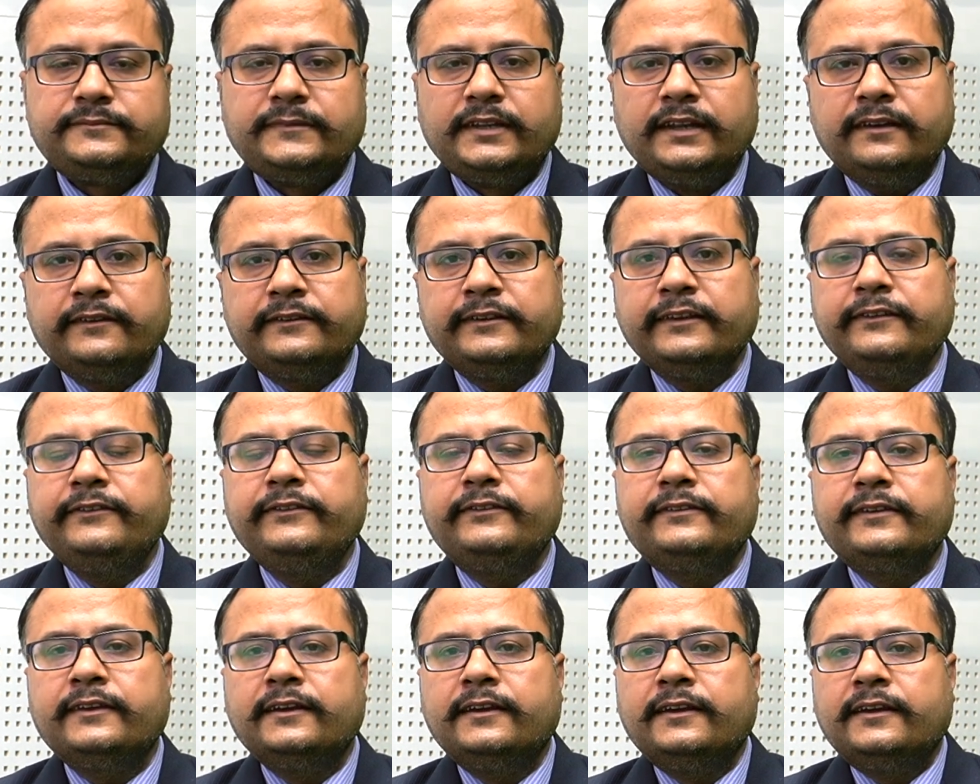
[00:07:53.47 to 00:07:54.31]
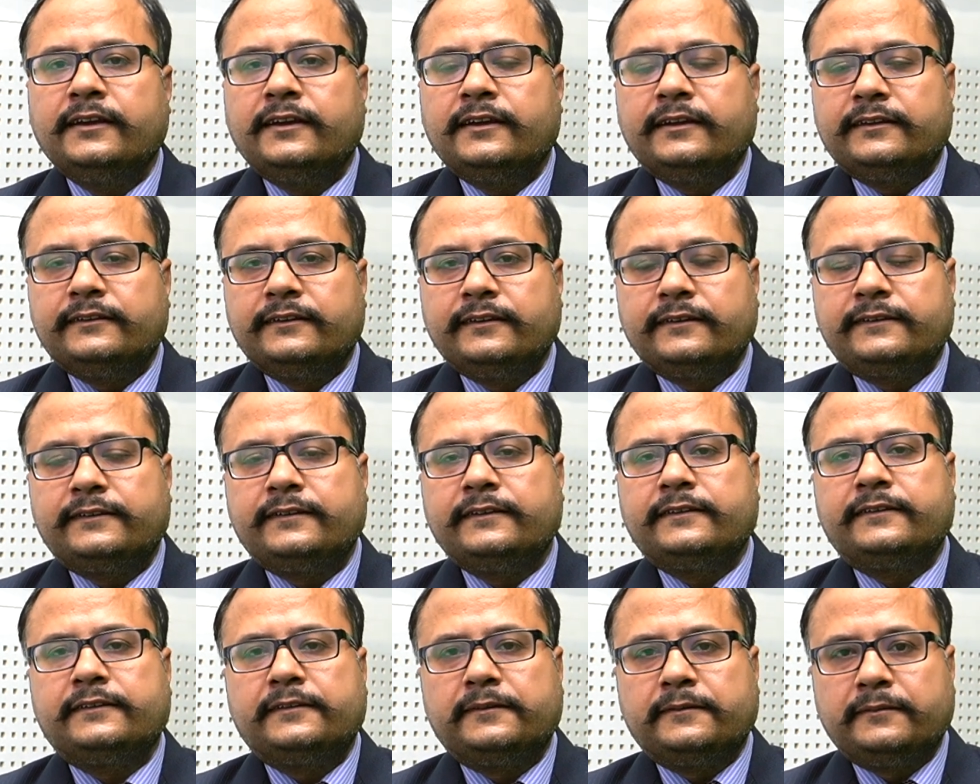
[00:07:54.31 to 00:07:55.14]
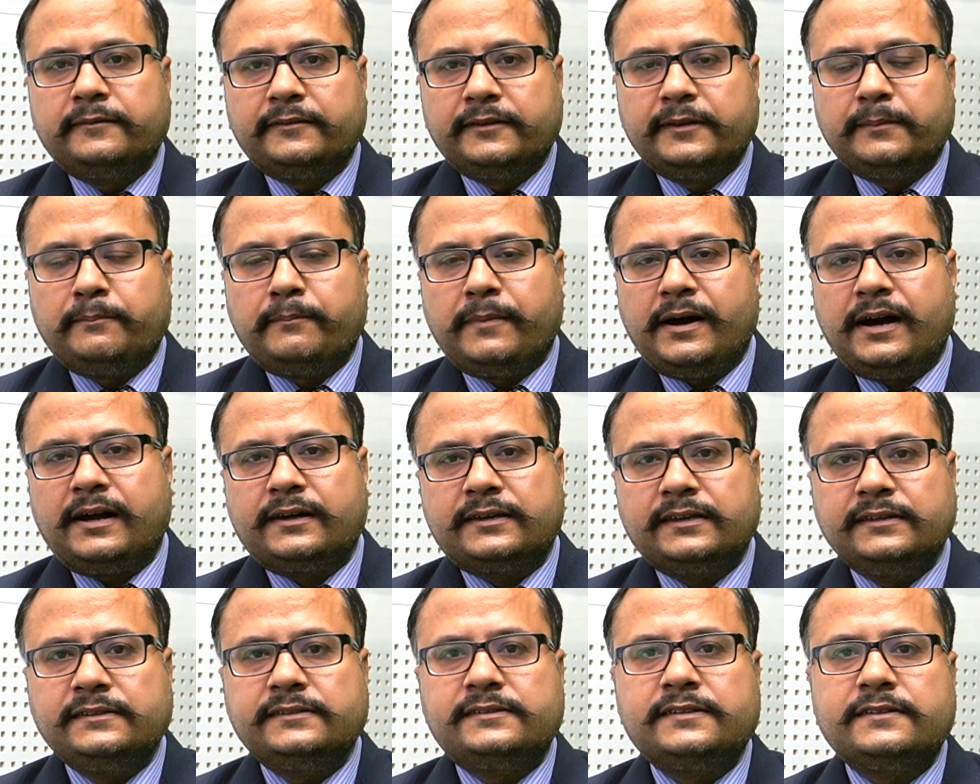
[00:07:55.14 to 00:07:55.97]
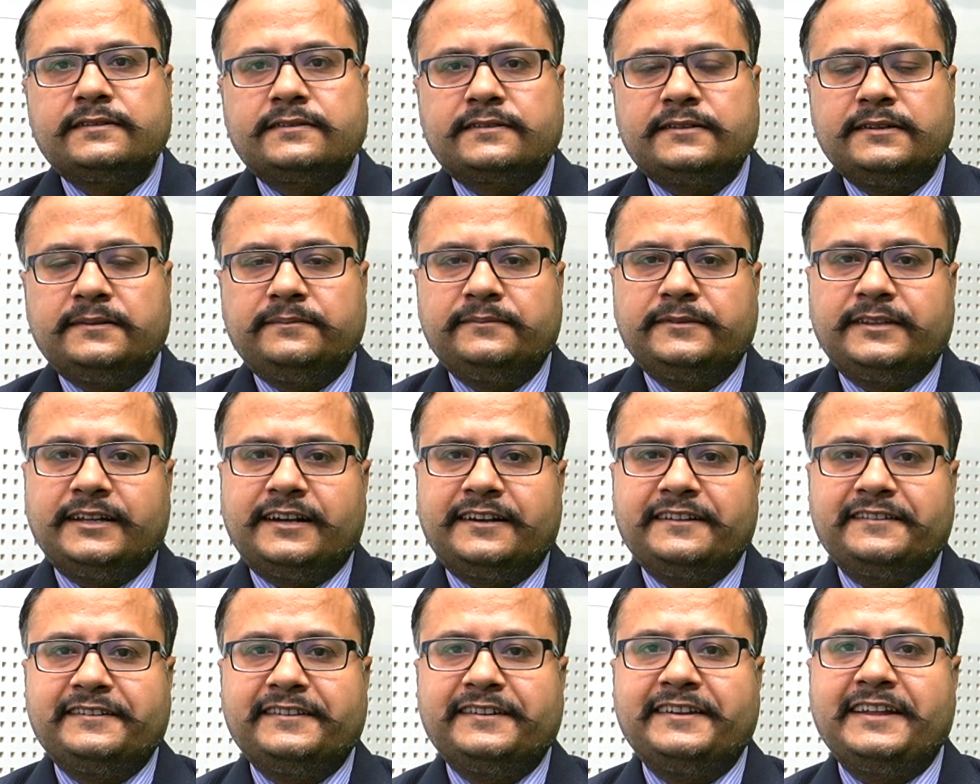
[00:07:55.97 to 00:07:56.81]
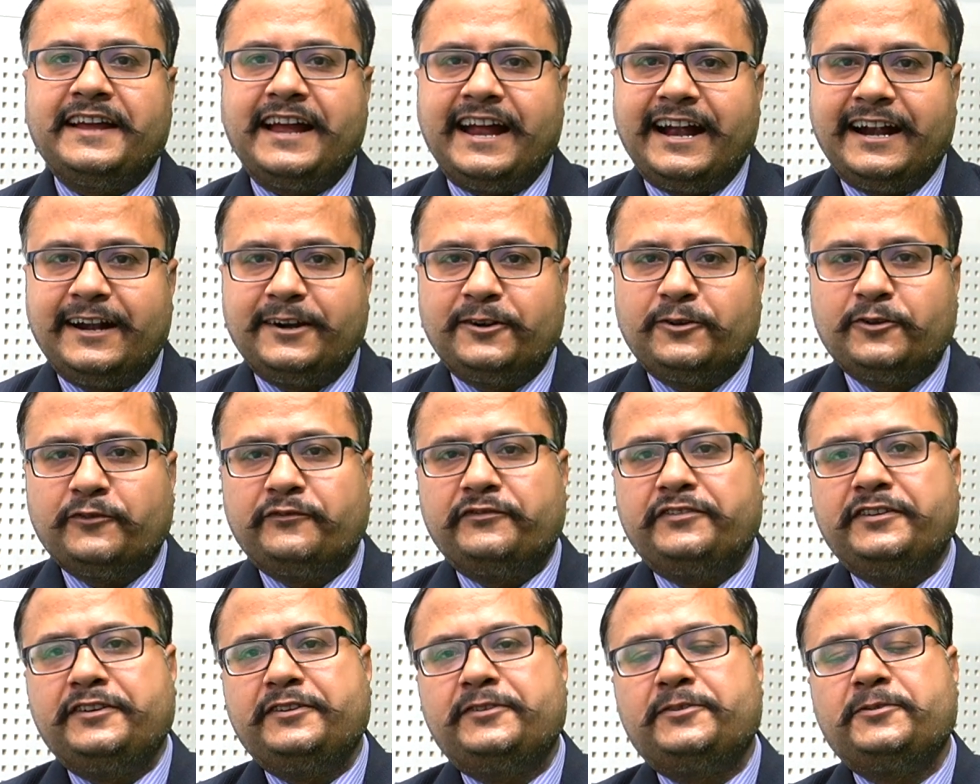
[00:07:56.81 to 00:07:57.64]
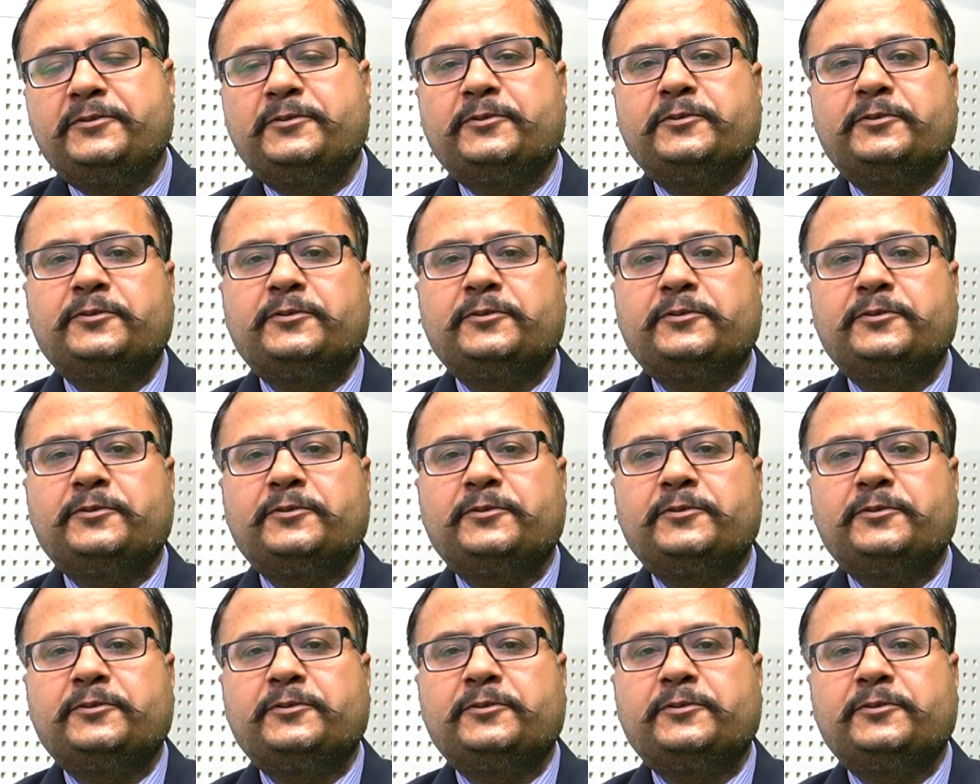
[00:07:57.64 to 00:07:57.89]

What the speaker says: since this is the marking system that is in hand of GTU,